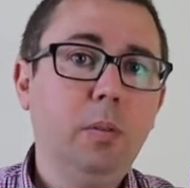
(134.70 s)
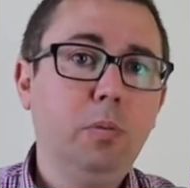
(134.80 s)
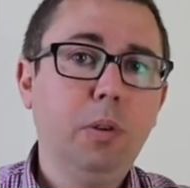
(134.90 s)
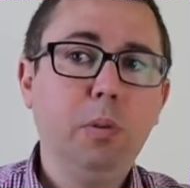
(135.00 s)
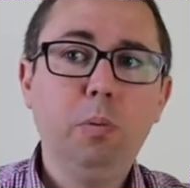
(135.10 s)

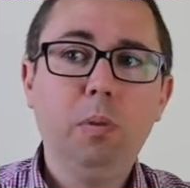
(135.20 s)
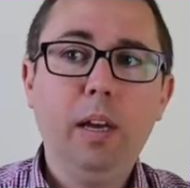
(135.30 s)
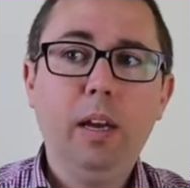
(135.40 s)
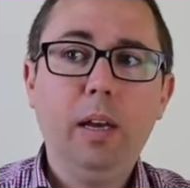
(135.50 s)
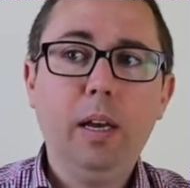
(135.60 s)
So
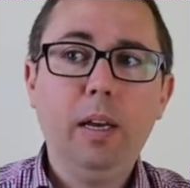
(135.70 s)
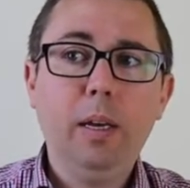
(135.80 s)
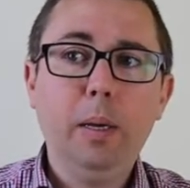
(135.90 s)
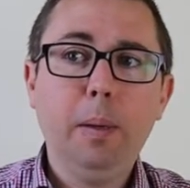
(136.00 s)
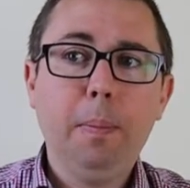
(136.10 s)

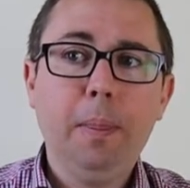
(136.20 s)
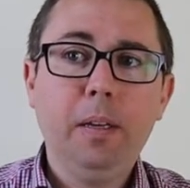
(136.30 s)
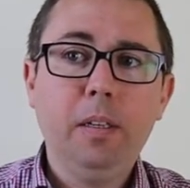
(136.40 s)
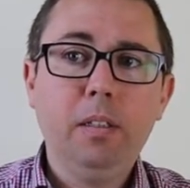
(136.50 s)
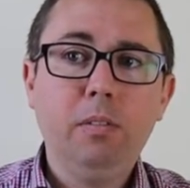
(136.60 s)

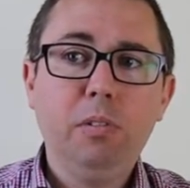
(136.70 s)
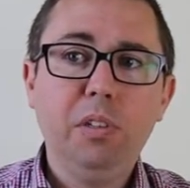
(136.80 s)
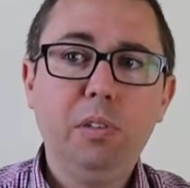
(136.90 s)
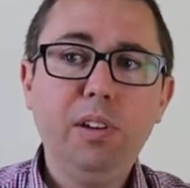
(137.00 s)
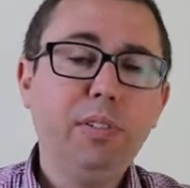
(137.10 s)

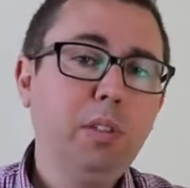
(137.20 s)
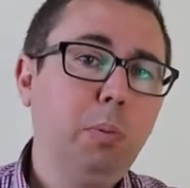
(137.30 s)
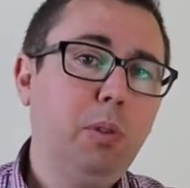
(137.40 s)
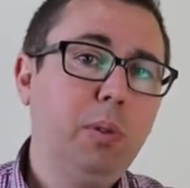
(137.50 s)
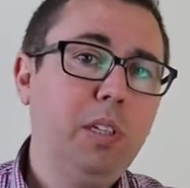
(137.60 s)
the difference
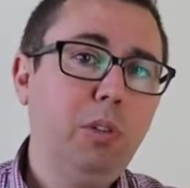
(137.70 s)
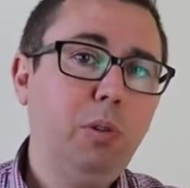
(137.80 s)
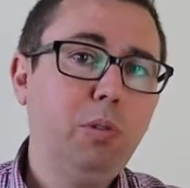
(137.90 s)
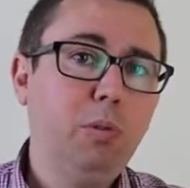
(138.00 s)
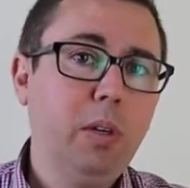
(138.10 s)
between the
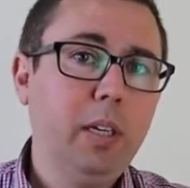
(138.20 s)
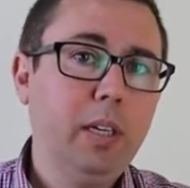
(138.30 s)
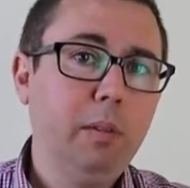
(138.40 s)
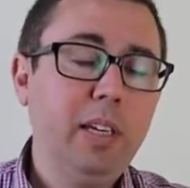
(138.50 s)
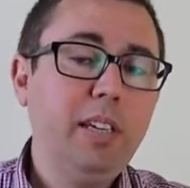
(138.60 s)
two is
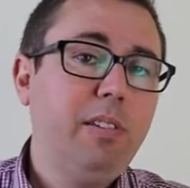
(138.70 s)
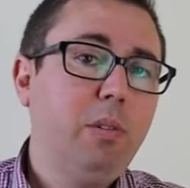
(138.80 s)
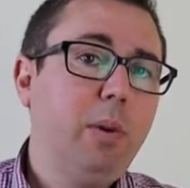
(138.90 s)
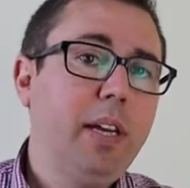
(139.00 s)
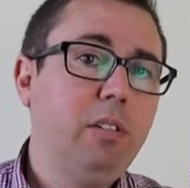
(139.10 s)
the
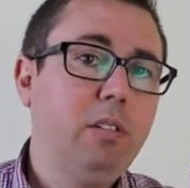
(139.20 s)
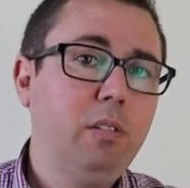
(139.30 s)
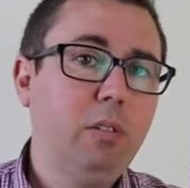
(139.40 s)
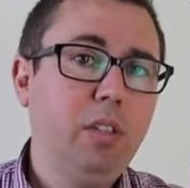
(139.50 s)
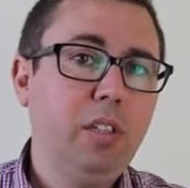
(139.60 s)
easiest way to
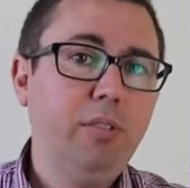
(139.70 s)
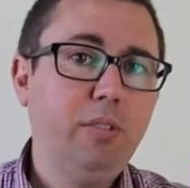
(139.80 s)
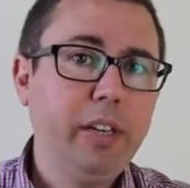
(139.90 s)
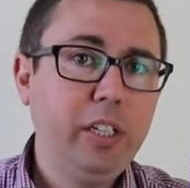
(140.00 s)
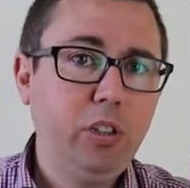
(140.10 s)
sort of
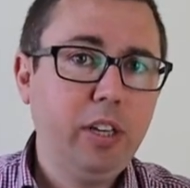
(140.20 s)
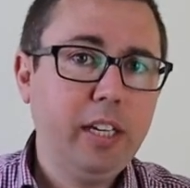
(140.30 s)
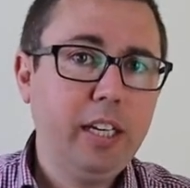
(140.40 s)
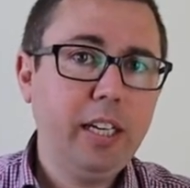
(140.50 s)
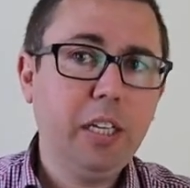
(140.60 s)

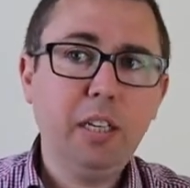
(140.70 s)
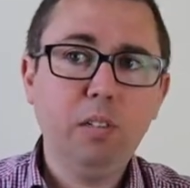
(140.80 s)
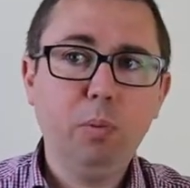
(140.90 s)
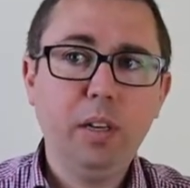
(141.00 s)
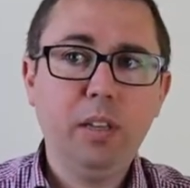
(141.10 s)
differentiate here
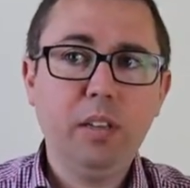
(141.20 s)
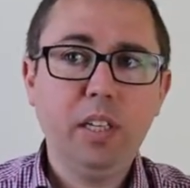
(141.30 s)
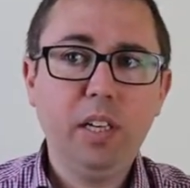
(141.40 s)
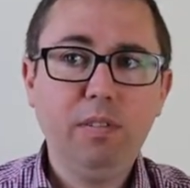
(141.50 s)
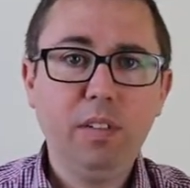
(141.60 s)
is whether the
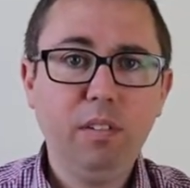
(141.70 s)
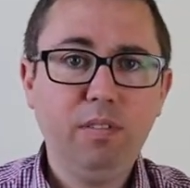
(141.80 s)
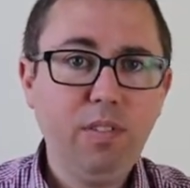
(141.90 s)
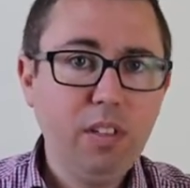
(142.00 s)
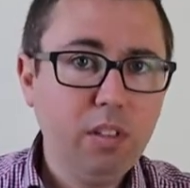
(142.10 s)
gift
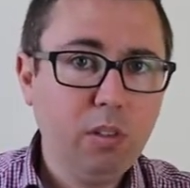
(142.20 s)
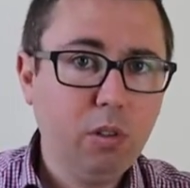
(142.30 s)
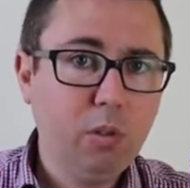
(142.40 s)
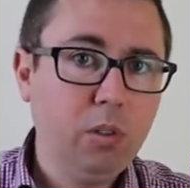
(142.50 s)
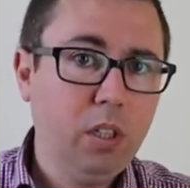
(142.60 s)
is
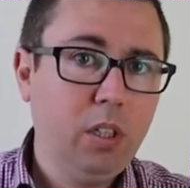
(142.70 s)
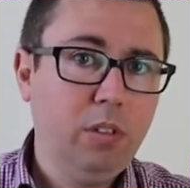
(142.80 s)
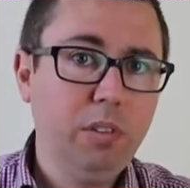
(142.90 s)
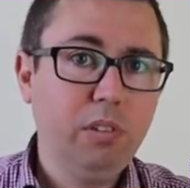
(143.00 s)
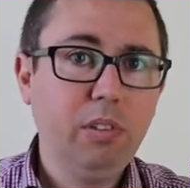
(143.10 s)
physical
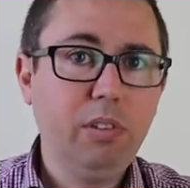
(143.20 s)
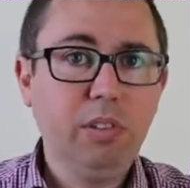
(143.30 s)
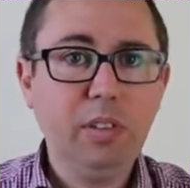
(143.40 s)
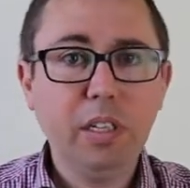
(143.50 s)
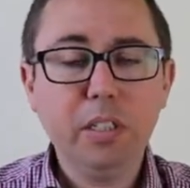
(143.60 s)

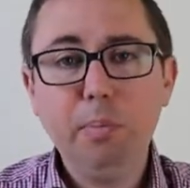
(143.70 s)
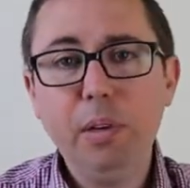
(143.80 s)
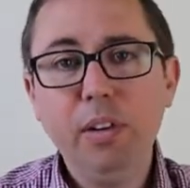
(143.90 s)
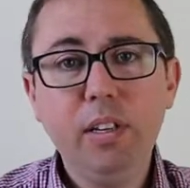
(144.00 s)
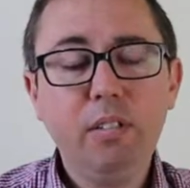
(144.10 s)
versus an
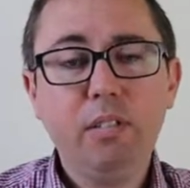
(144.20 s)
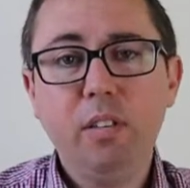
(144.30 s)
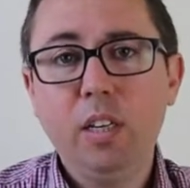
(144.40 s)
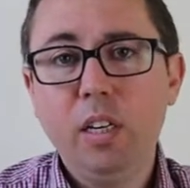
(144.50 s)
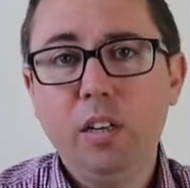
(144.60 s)
experience.
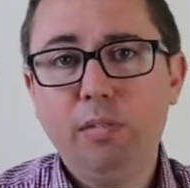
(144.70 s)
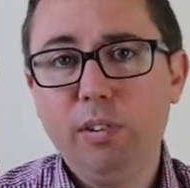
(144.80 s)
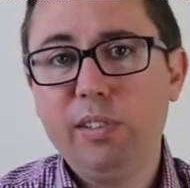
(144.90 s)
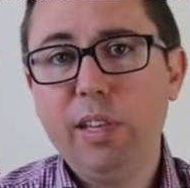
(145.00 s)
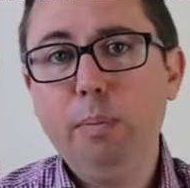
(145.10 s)

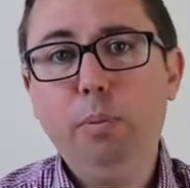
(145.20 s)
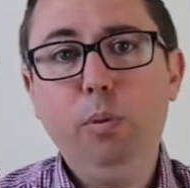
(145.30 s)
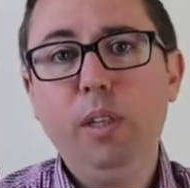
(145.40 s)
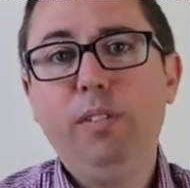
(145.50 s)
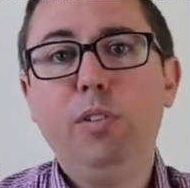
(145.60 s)
For
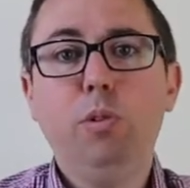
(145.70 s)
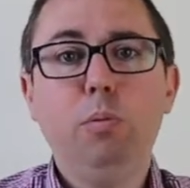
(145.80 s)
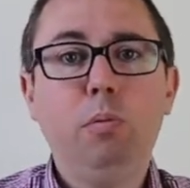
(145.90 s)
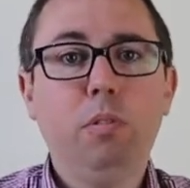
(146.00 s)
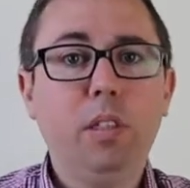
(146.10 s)
example, if
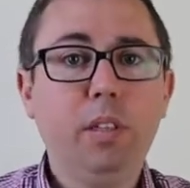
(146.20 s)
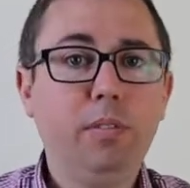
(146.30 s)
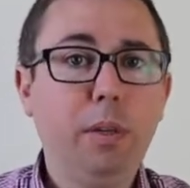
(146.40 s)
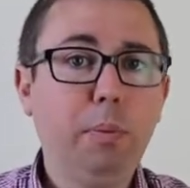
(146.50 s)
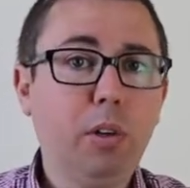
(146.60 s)
you
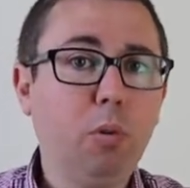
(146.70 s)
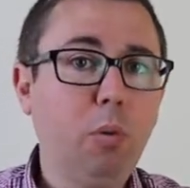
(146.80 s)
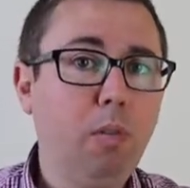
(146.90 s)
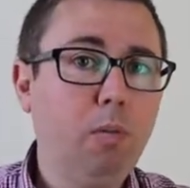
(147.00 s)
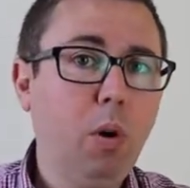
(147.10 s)
give a
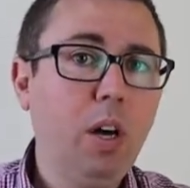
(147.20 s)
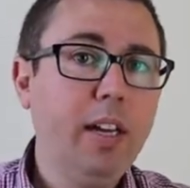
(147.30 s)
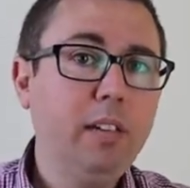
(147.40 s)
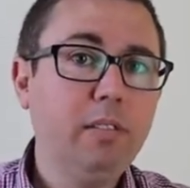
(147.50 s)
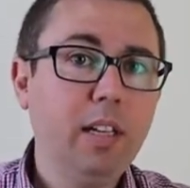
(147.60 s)
bottle of
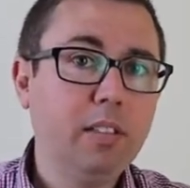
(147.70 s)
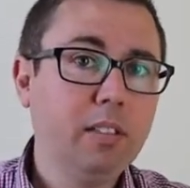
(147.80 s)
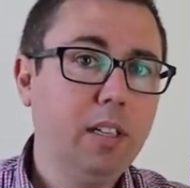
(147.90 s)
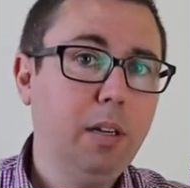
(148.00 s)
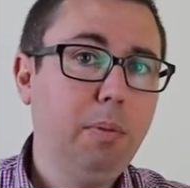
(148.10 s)
wine, that's
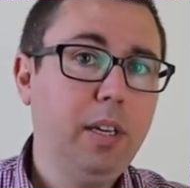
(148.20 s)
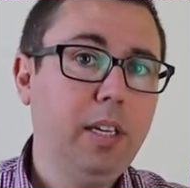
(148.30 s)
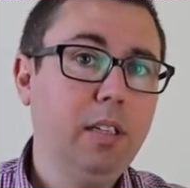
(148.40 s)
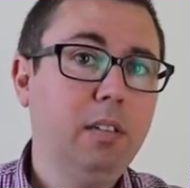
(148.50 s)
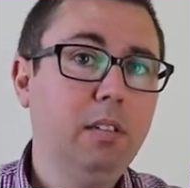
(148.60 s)
going to
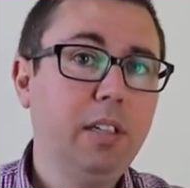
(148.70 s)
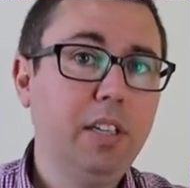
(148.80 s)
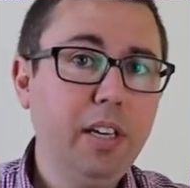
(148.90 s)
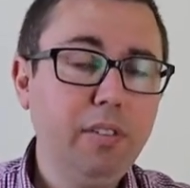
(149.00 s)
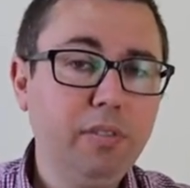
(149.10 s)
be a
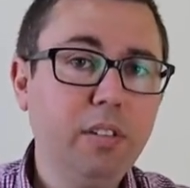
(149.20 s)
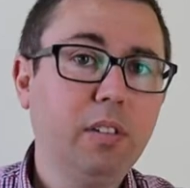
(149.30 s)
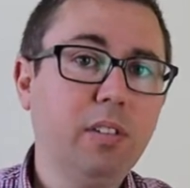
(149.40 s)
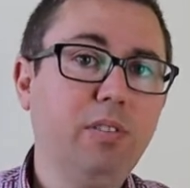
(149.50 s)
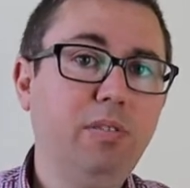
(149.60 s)
gift
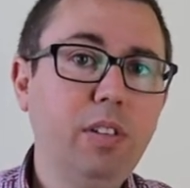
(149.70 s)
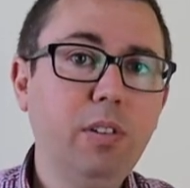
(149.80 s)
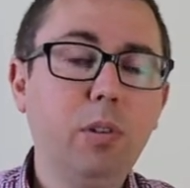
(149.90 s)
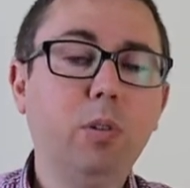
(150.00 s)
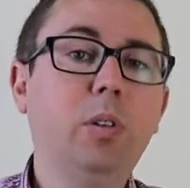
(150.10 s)
because it's
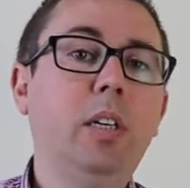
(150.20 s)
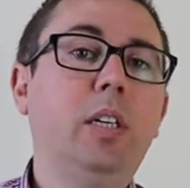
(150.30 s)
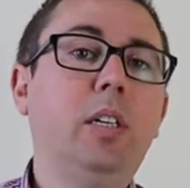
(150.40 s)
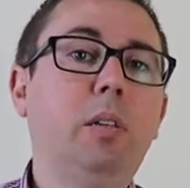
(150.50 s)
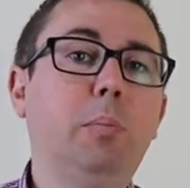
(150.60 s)
physical.
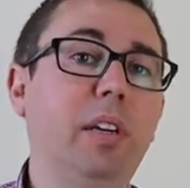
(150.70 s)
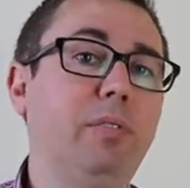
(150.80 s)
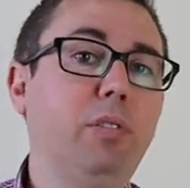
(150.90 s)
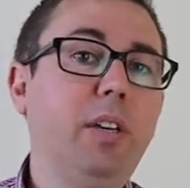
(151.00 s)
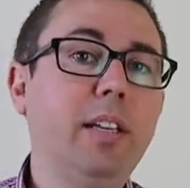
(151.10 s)
But
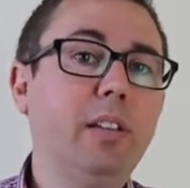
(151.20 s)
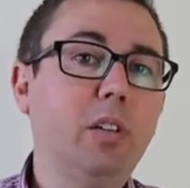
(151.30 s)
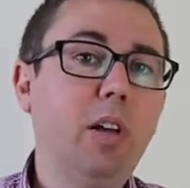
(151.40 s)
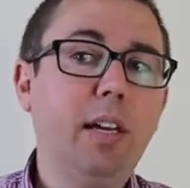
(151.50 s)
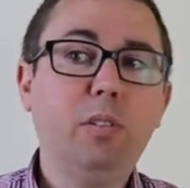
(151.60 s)
if you take the
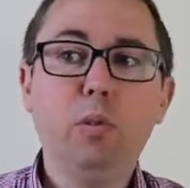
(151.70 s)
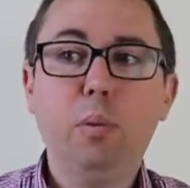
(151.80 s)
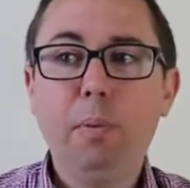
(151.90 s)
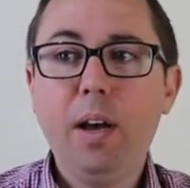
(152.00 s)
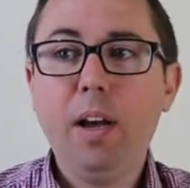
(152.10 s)
client to
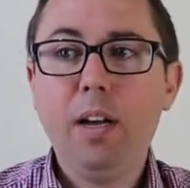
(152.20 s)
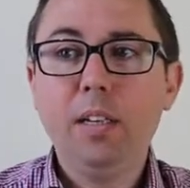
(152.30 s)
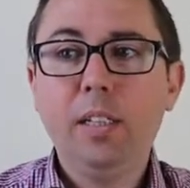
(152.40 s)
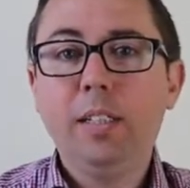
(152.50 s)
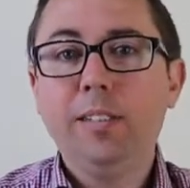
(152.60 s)
a bar,
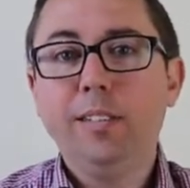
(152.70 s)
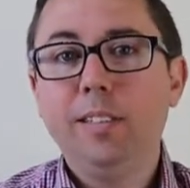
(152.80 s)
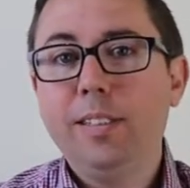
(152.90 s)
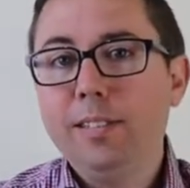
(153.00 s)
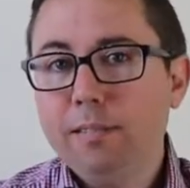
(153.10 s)

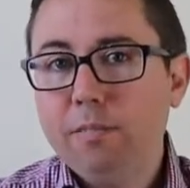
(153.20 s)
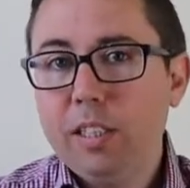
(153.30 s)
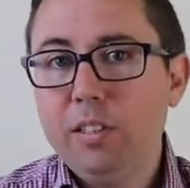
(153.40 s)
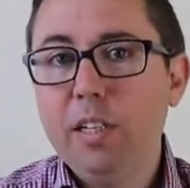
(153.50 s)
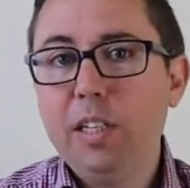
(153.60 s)

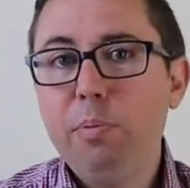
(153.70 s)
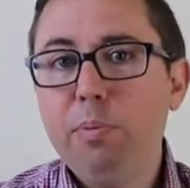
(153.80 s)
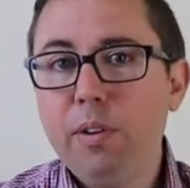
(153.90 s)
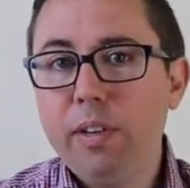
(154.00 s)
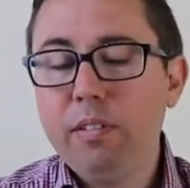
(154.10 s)
it's an
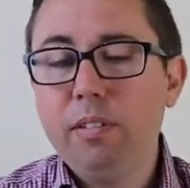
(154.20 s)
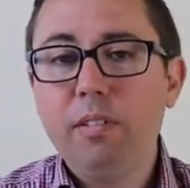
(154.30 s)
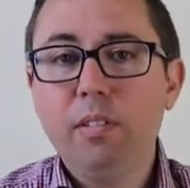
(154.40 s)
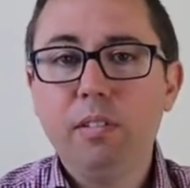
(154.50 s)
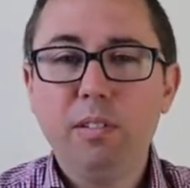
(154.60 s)

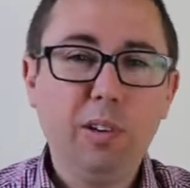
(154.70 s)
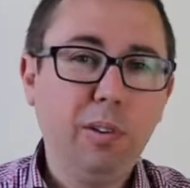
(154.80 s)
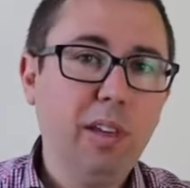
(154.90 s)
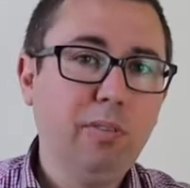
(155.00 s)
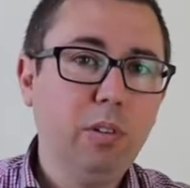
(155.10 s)
experience,
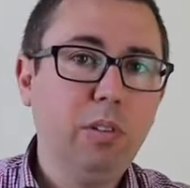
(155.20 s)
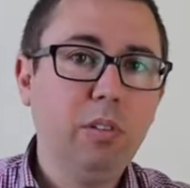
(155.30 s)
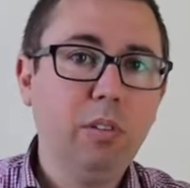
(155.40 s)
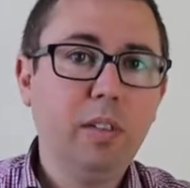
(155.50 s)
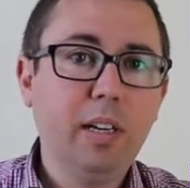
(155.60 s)
so therefore it's
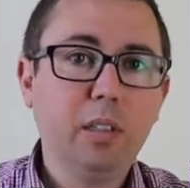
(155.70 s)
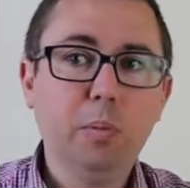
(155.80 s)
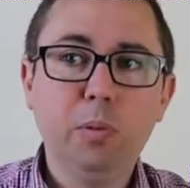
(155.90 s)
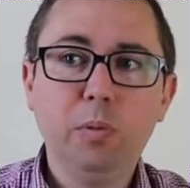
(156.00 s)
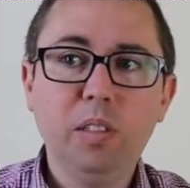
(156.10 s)

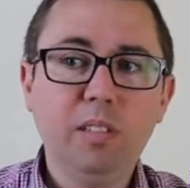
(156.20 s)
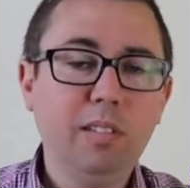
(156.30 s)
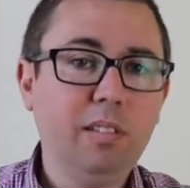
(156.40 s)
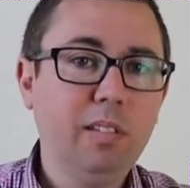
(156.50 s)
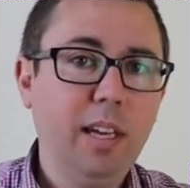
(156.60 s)
non-deductible. This
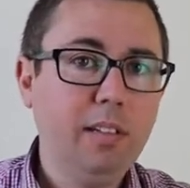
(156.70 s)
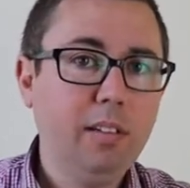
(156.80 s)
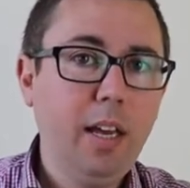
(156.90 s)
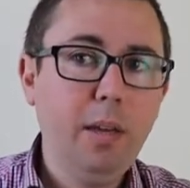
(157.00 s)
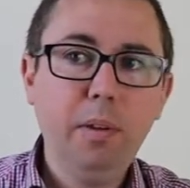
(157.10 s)
is
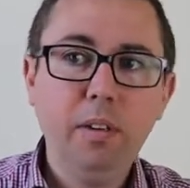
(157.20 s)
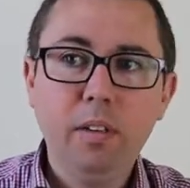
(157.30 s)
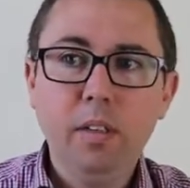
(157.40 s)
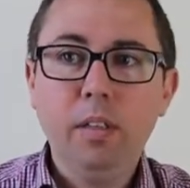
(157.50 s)
entertainment.